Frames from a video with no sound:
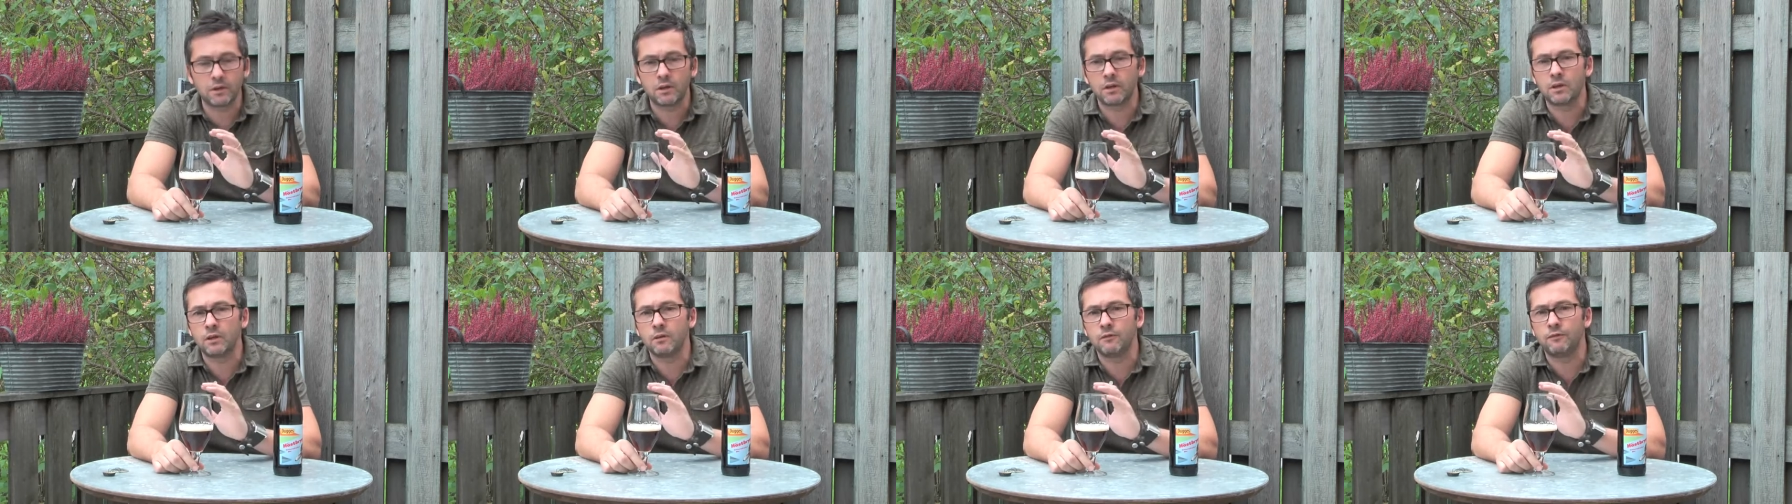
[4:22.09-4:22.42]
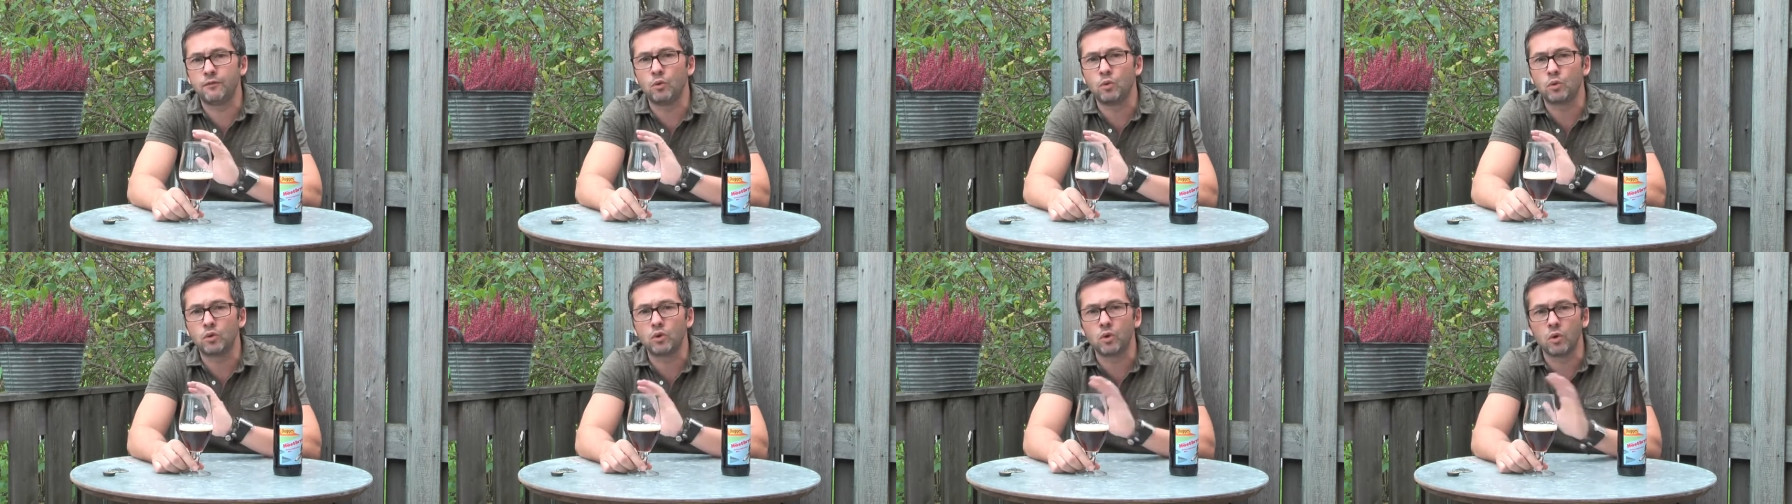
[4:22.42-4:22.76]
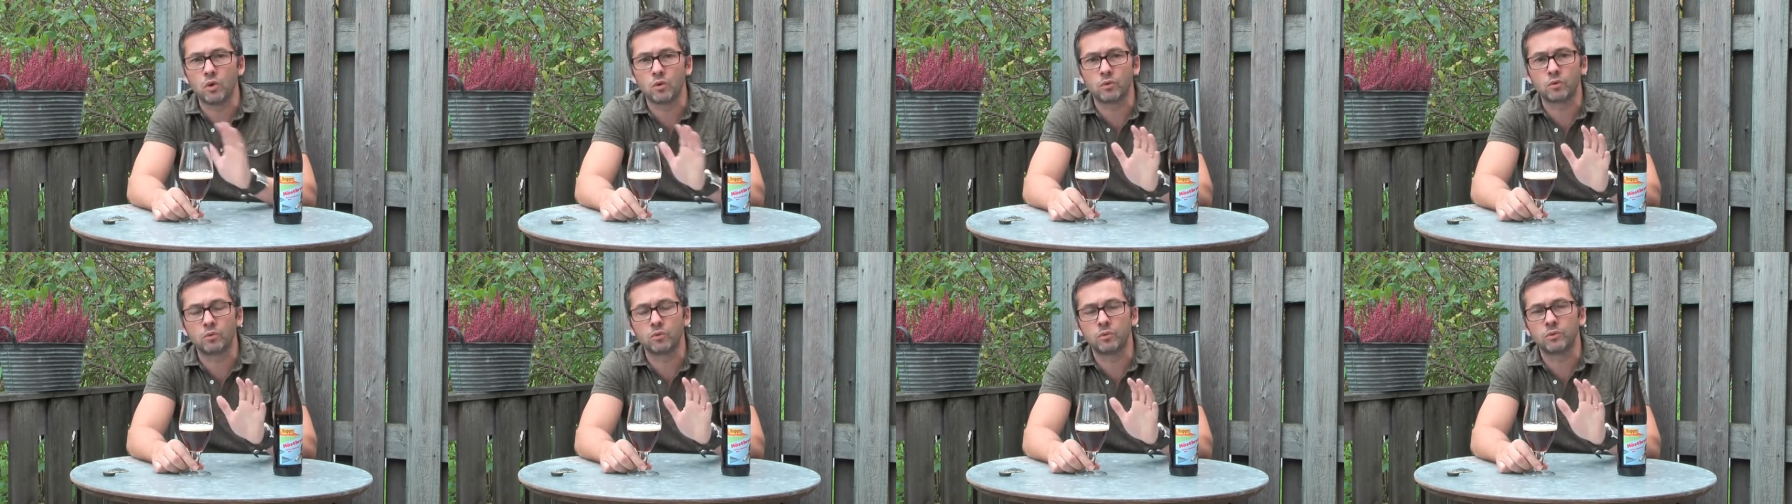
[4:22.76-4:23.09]
uh,
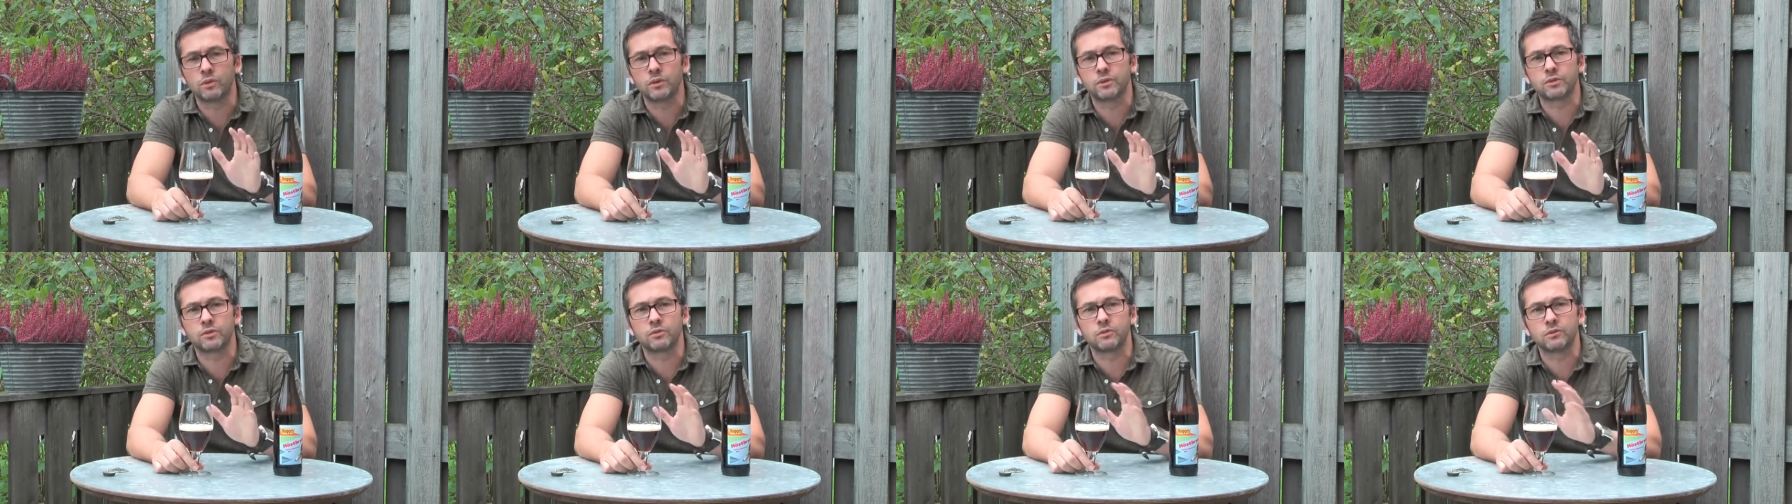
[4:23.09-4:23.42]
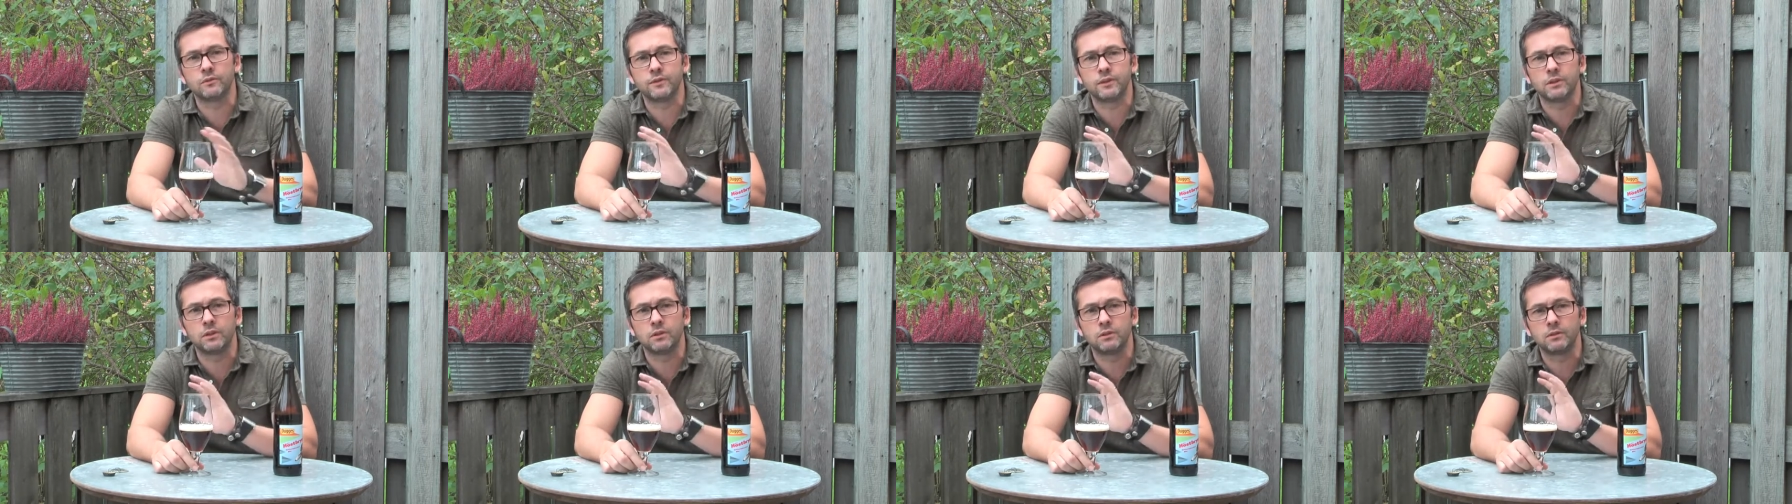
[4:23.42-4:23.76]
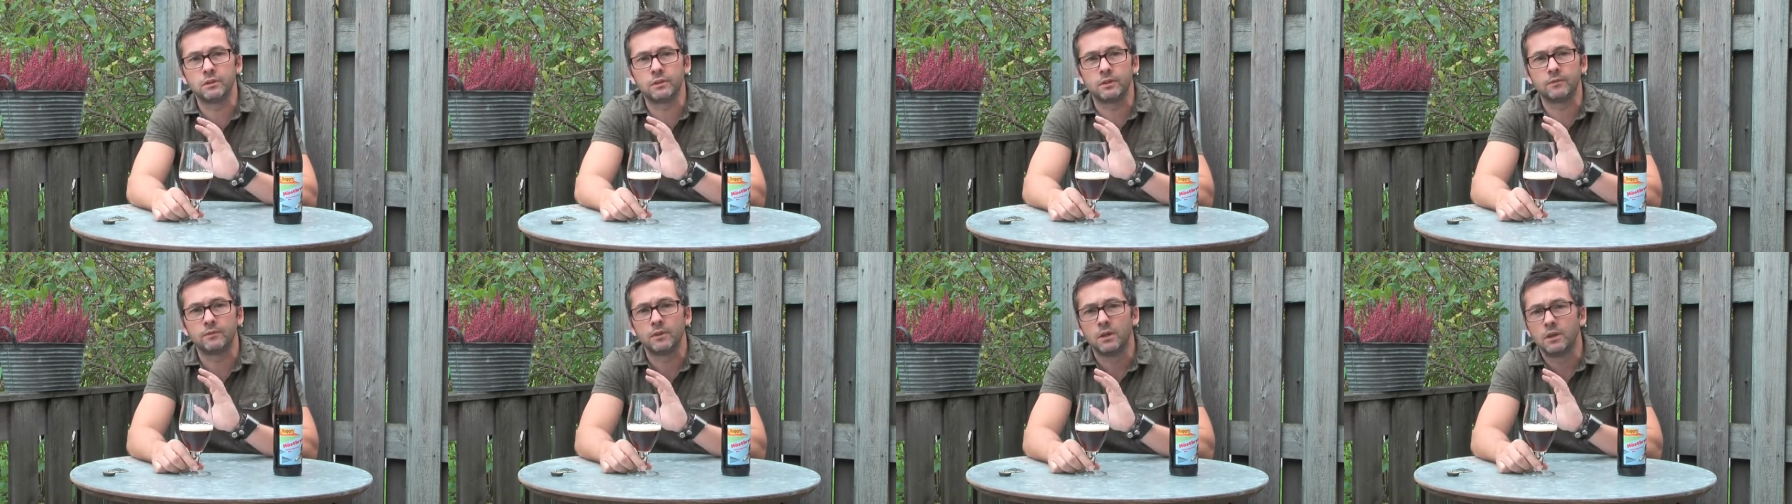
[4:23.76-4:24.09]
foregone all the sort of you know
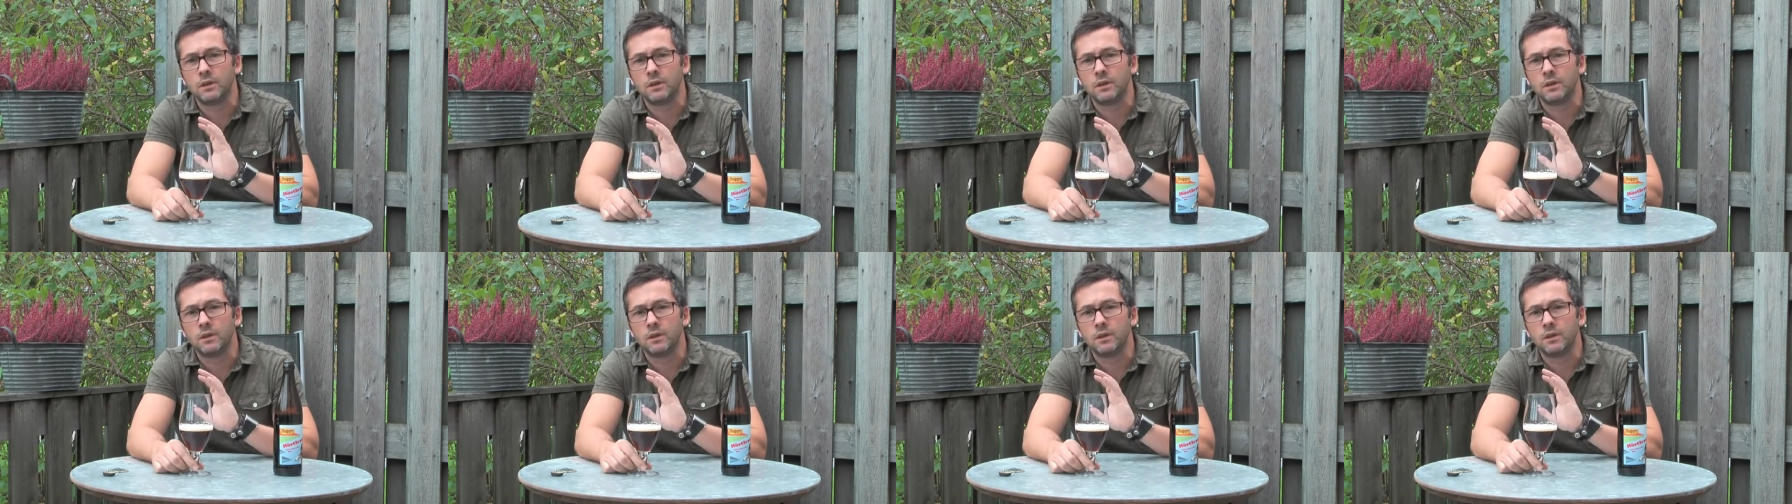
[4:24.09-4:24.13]
the,